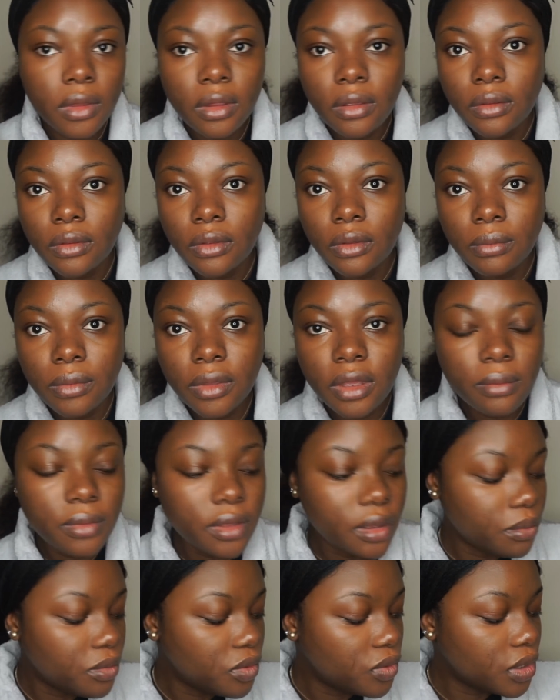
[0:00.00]
Sometimes
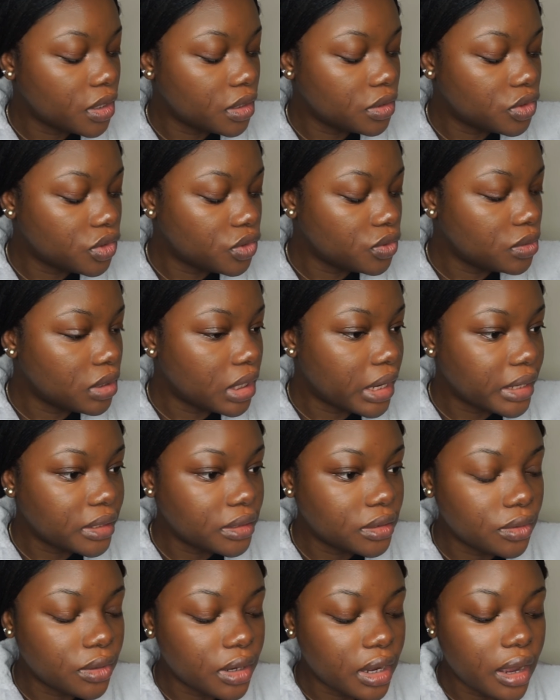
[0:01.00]
I'm looking too
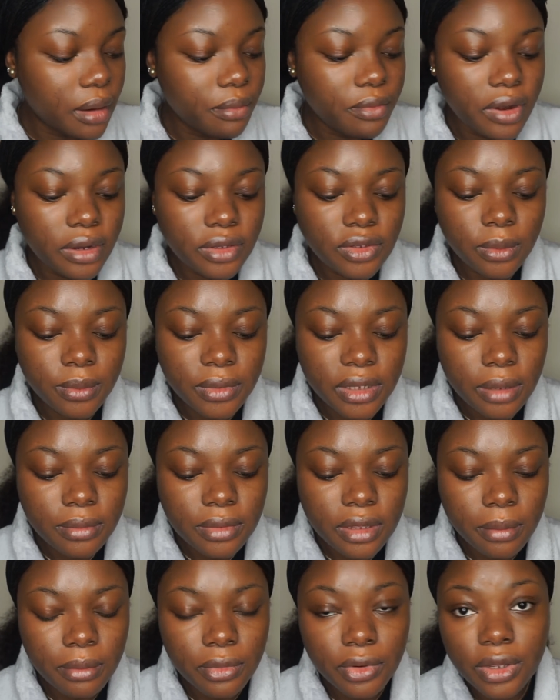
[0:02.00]
light on camera, sometimes
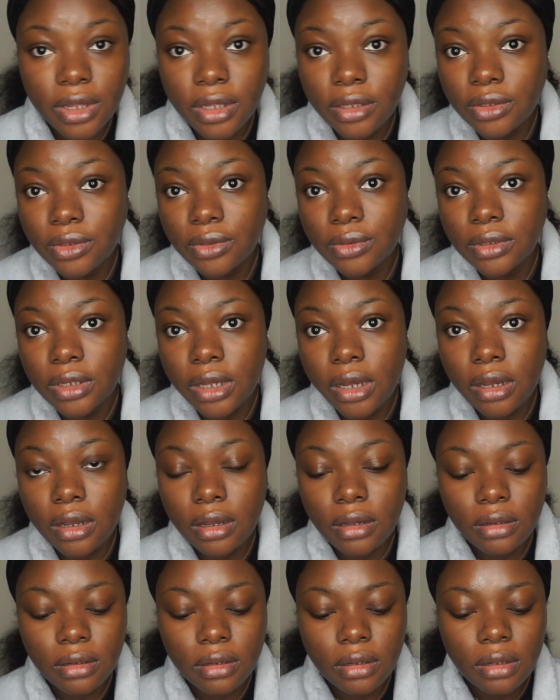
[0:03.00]
I'm looking too dark
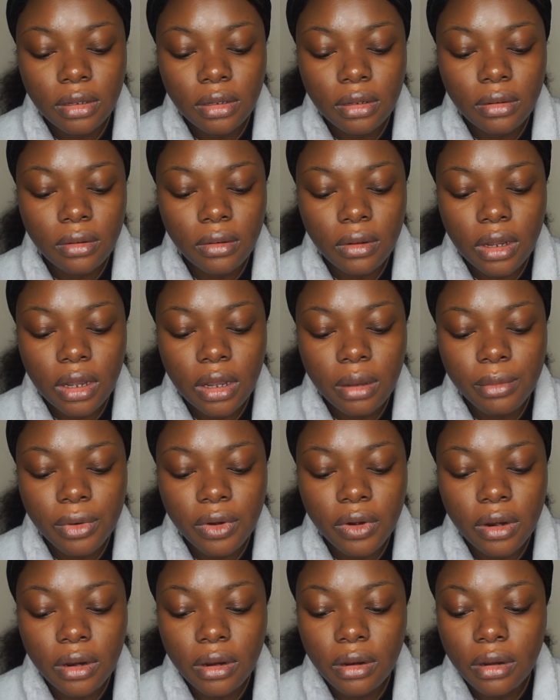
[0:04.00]
on
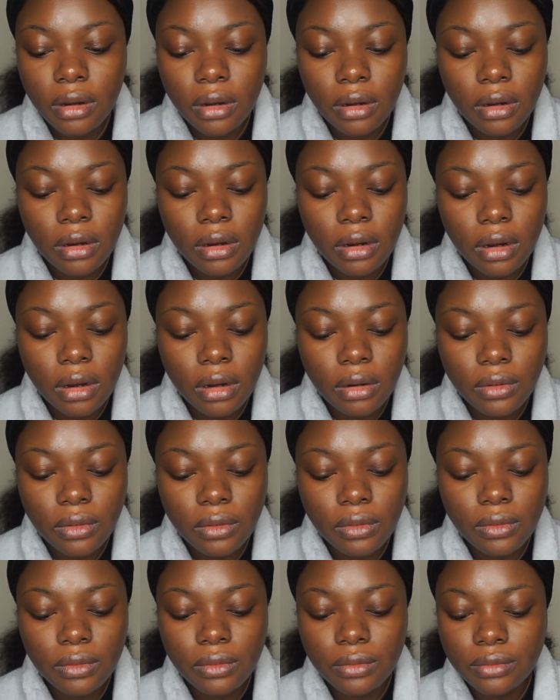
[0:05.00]
camera. I
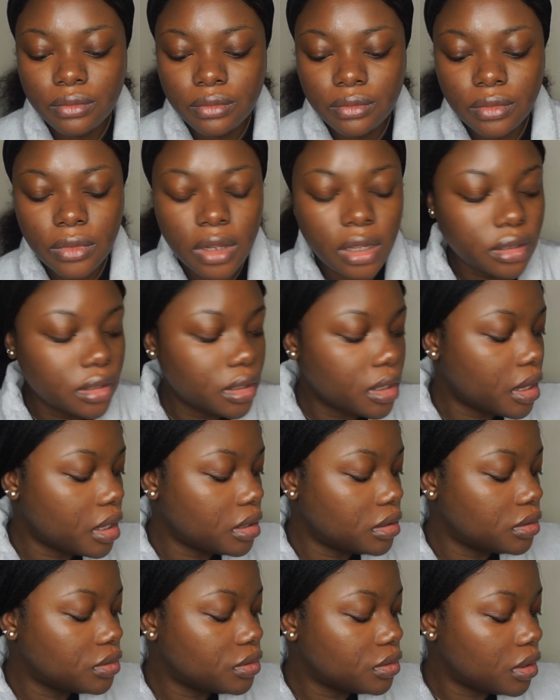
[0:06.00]
don't know. I think I
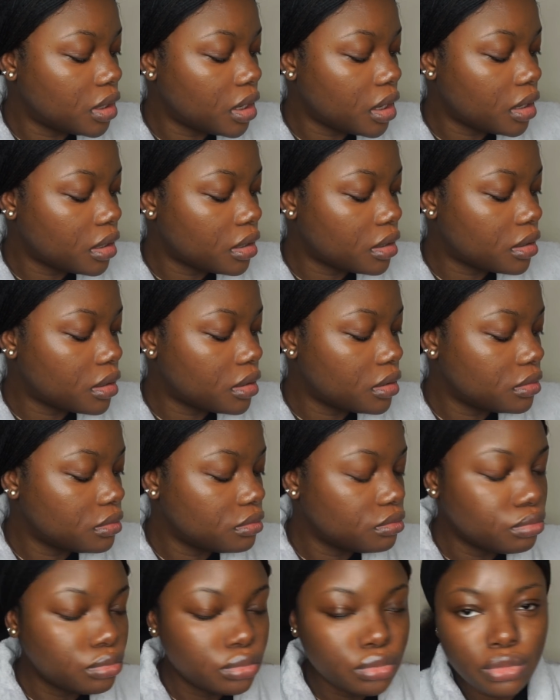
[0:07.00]
need to like
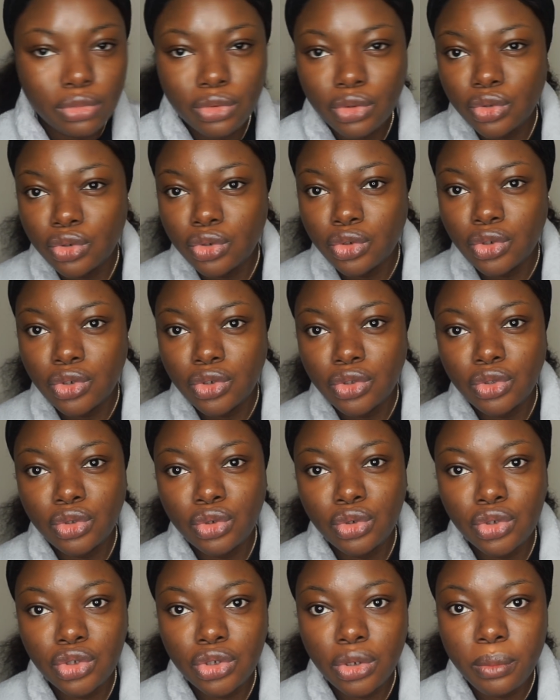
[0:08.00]

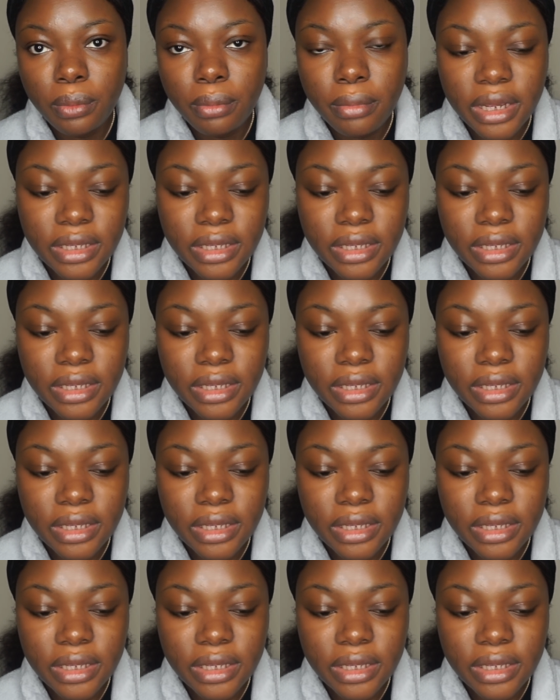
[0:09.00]
touch up my